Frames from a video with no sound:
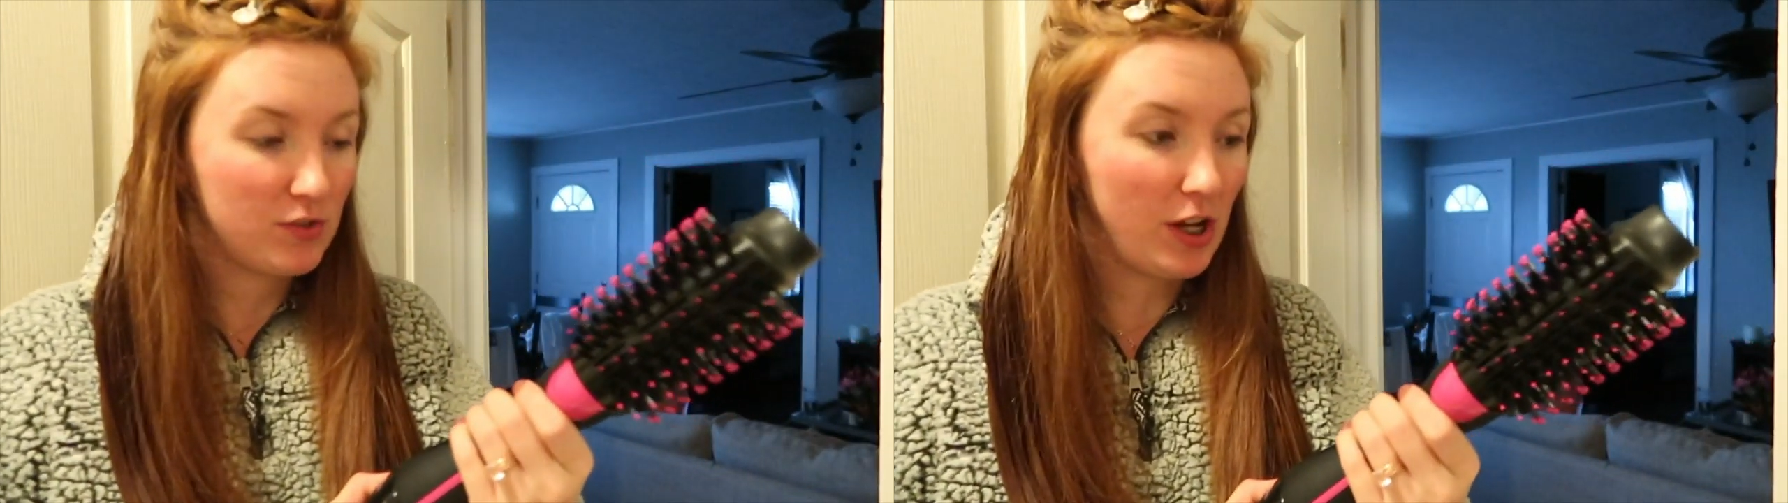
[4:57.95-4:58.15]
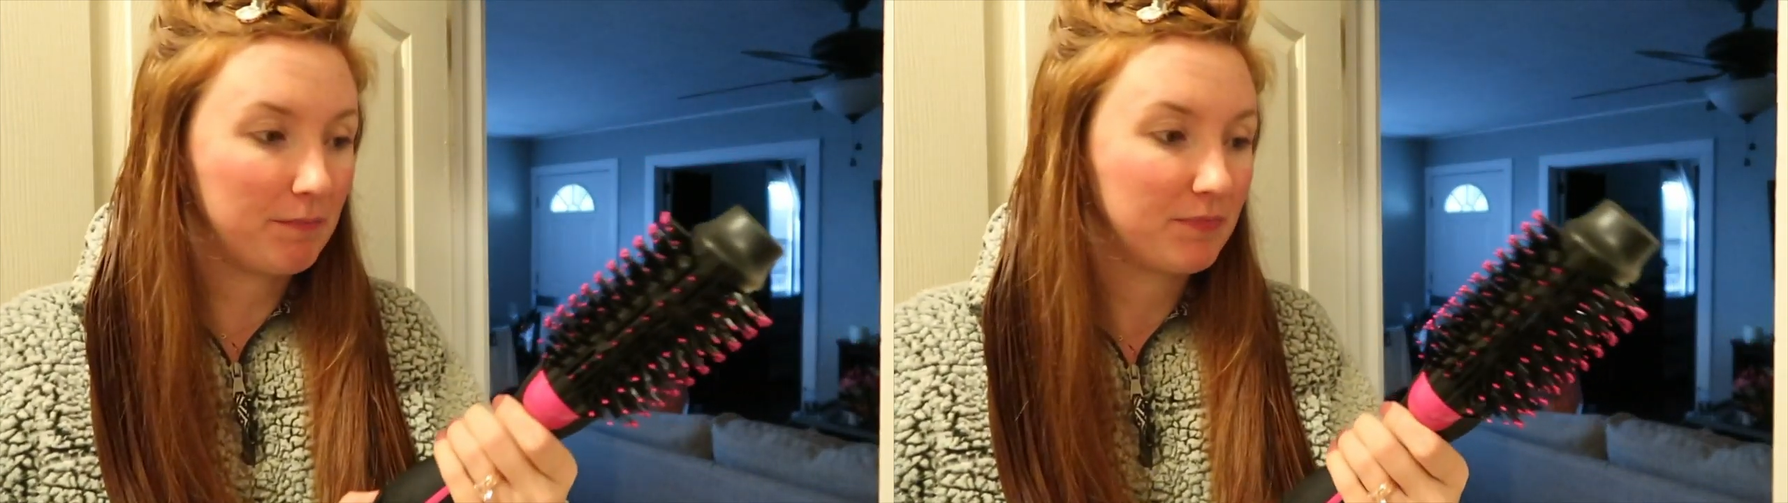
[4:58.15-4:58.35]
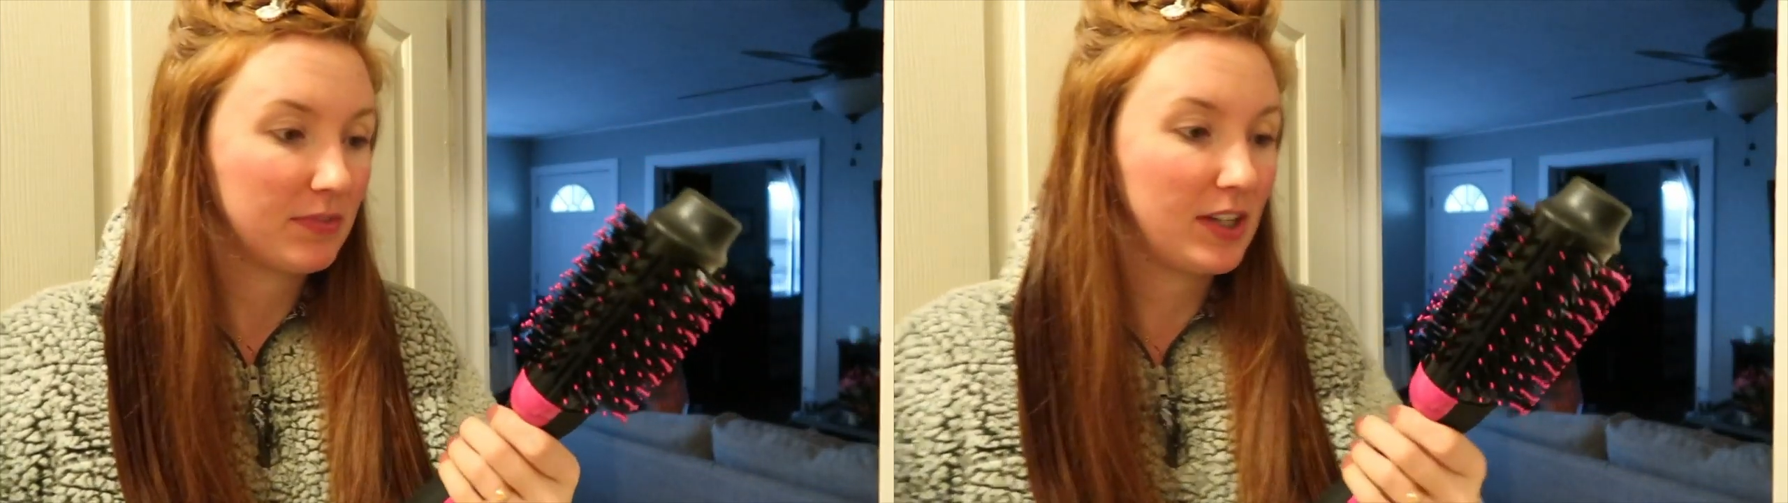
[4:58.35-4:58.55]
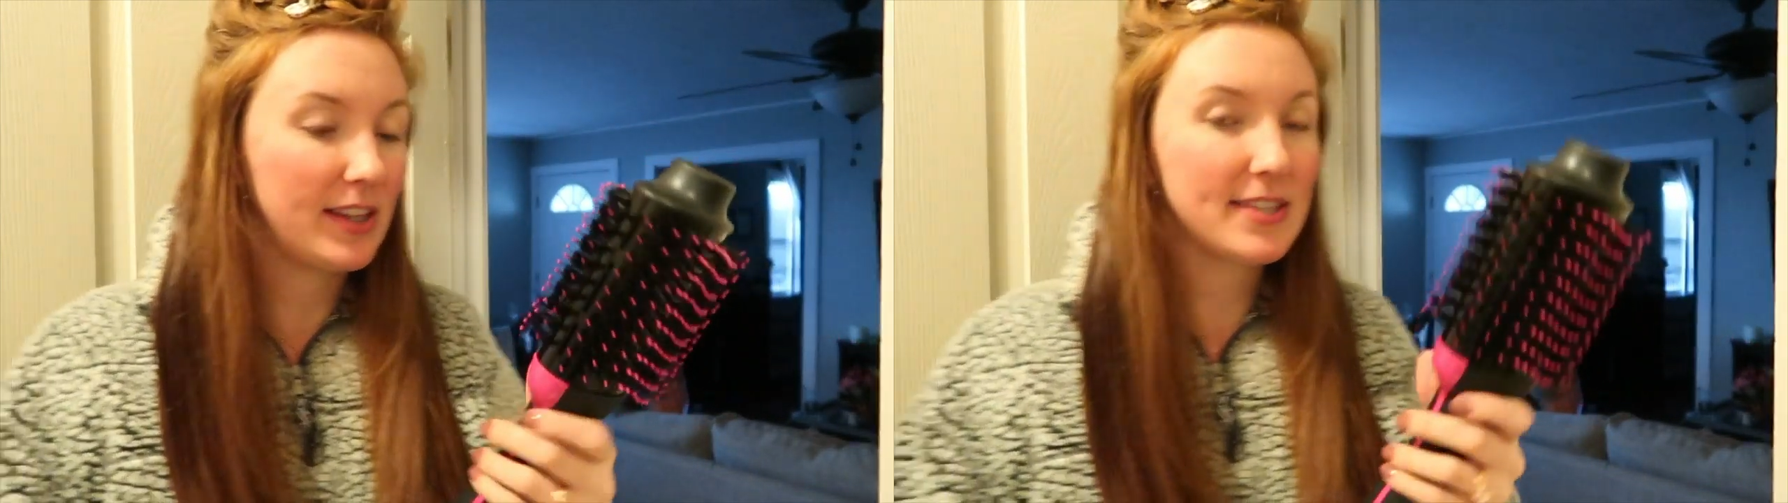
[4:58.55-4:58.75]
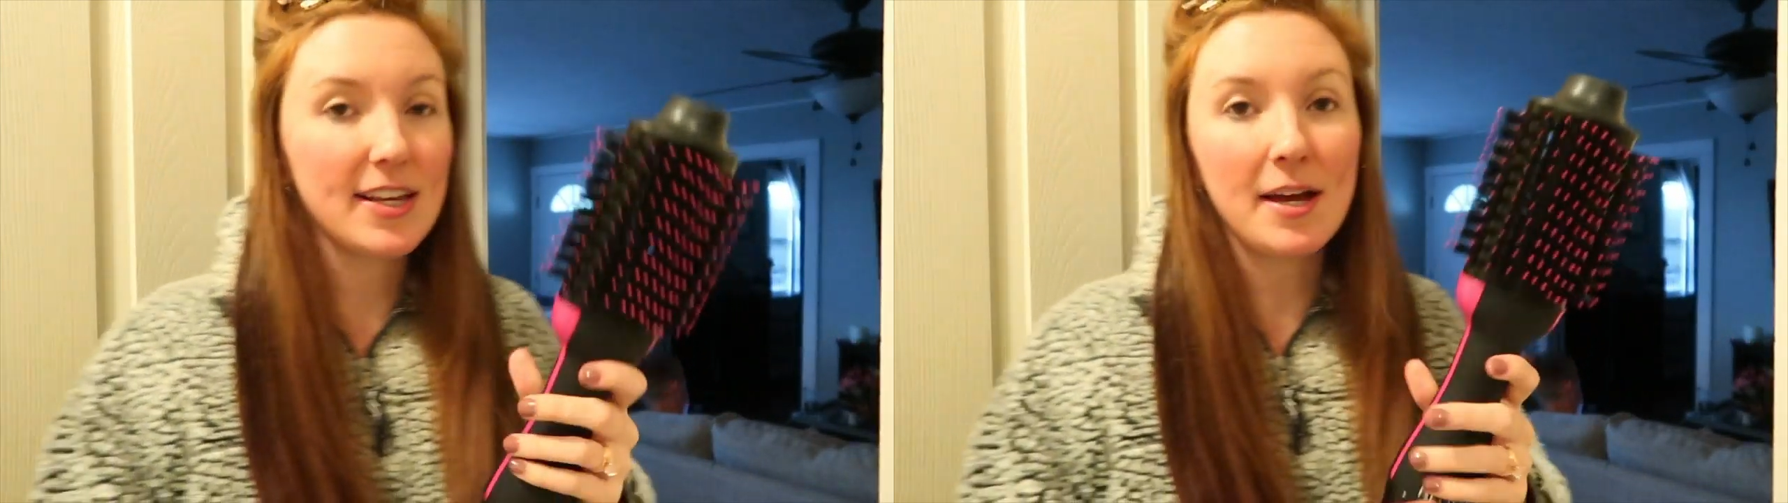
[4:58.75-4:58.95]
So I
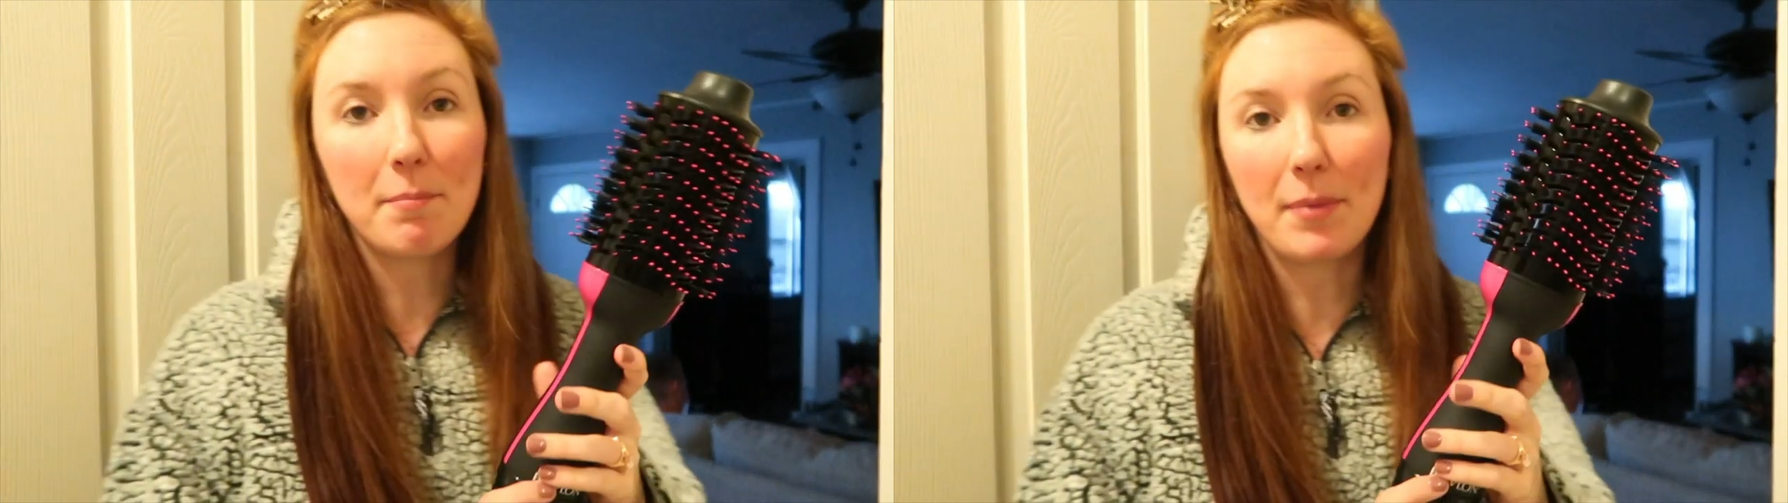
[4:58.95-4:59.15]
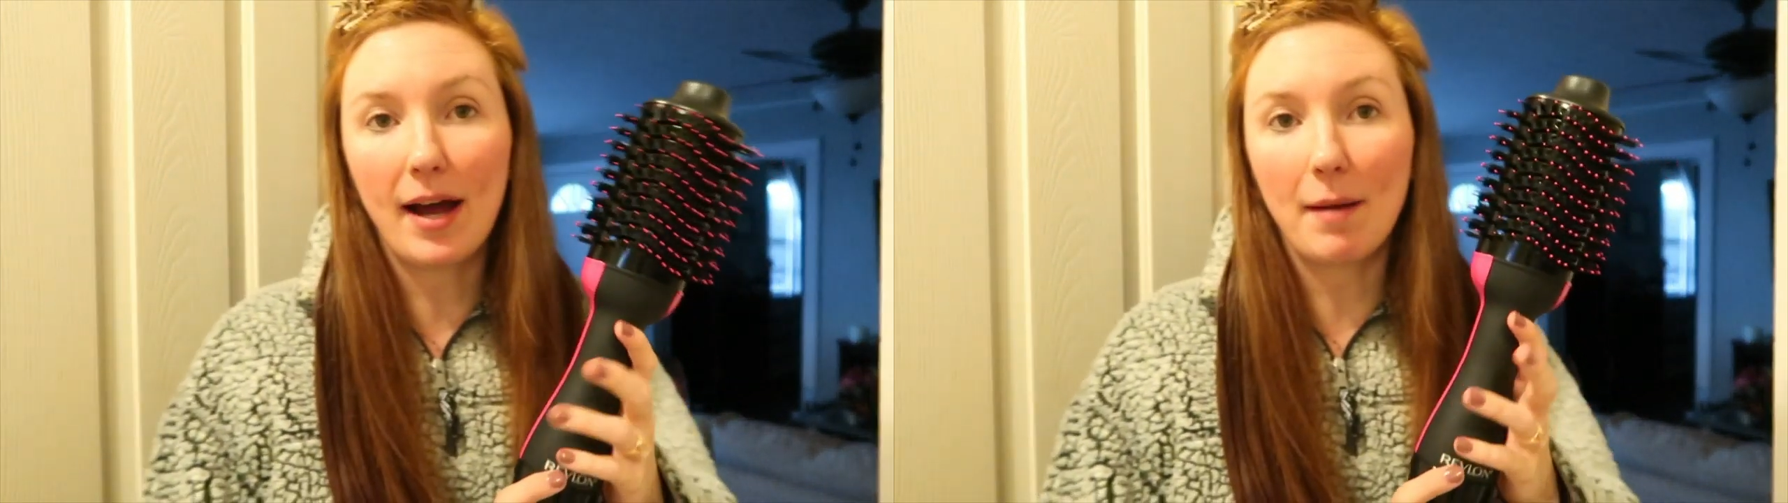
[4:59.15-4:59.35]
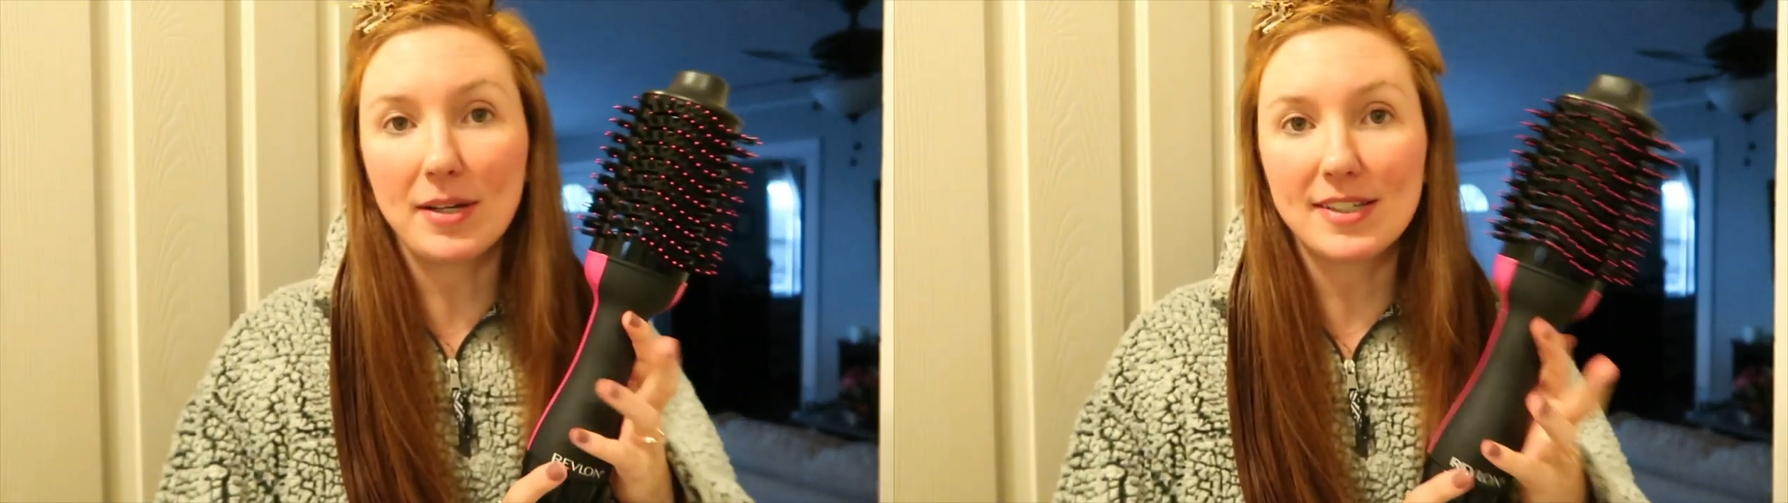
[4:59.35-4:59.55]
think that's it, but I'm